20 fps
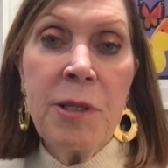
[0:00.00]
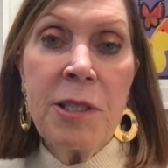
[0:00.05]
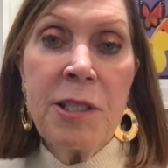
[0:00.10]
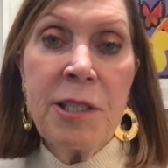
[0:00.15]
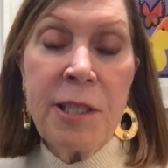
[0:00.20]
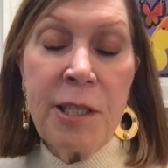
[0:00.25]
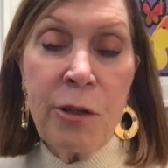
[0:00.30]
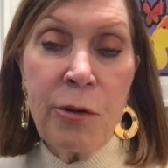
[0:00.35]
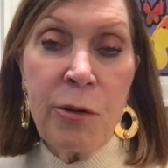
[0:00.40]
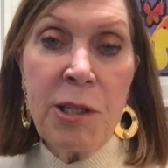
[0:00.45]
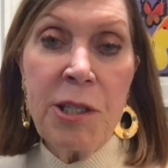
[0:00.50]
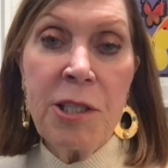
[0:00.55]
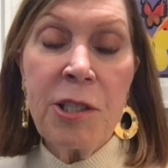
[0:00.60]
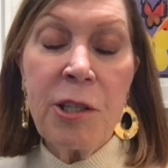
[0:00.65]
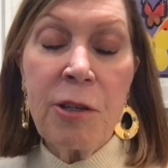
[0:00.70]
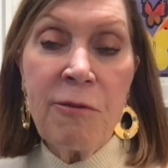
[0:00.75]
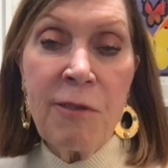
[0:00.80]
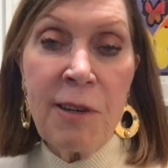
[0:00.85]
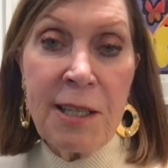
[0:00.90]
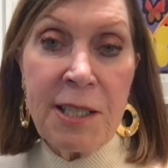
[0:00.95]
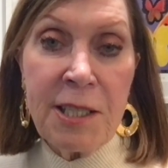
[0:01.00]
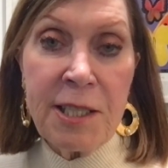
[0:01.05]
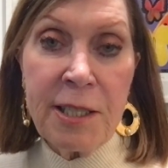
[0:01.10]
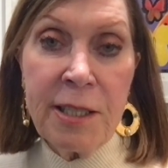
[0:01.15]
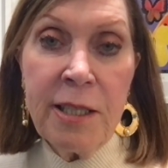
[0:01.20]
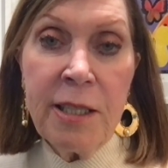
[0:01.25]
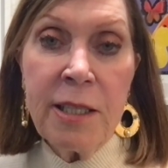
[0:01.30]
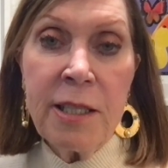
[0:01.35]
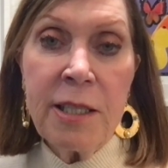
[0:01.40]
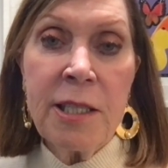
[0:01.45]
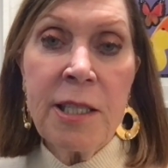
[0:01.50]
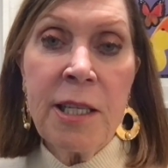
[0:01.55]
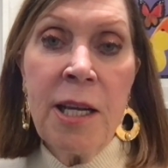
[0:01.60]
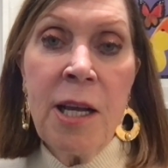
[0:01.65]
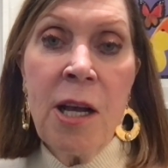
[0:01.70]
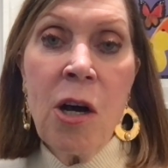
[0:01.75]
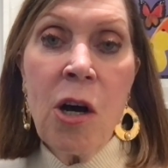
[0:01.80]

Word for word: series of lessons